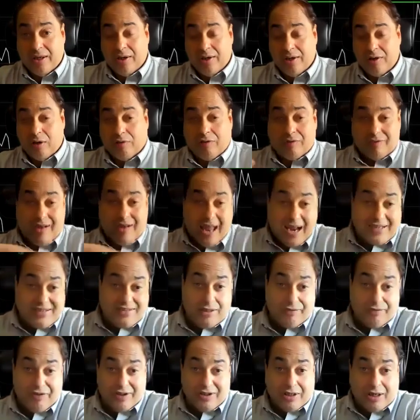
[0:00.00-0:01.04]
You've got
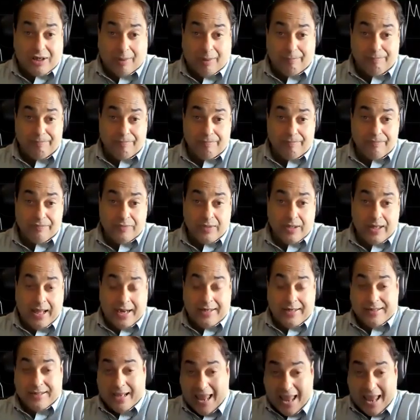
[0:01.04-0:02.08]
active income. And
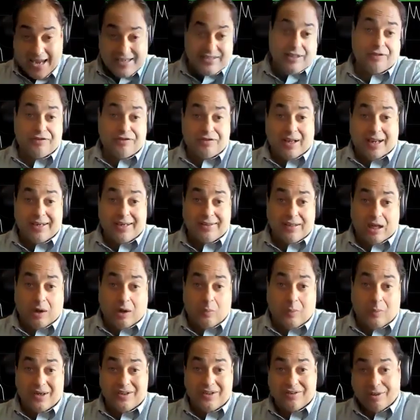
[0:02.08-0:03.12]
on the active side now,
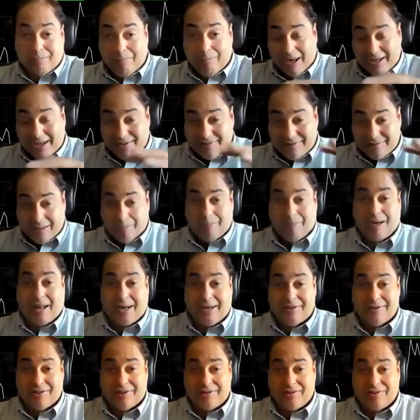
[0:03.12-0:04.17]
once the market
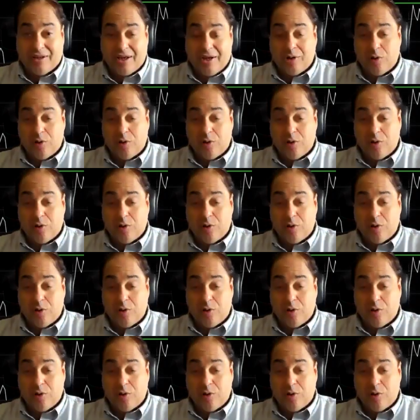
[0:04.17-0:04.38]
stabilizes,